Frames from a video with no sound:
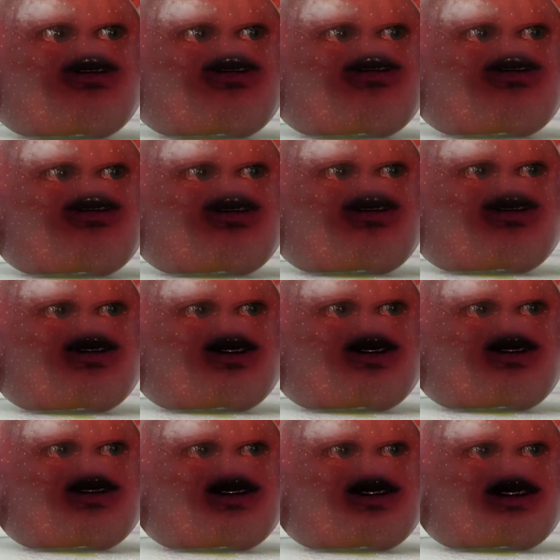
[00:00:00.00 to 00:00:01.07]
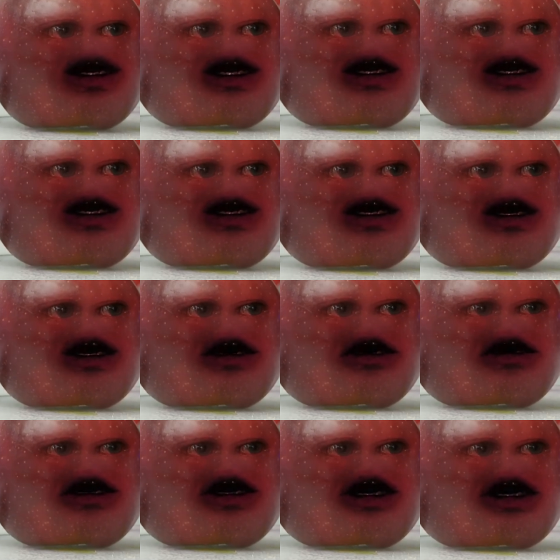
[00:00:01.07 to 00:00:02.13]

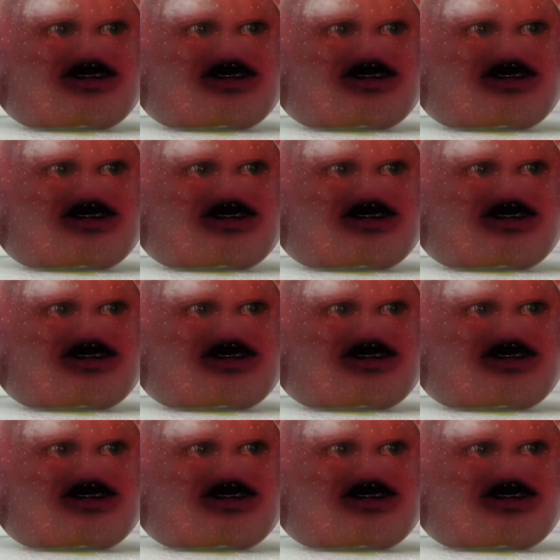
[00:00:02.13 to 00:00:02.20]
[no speech]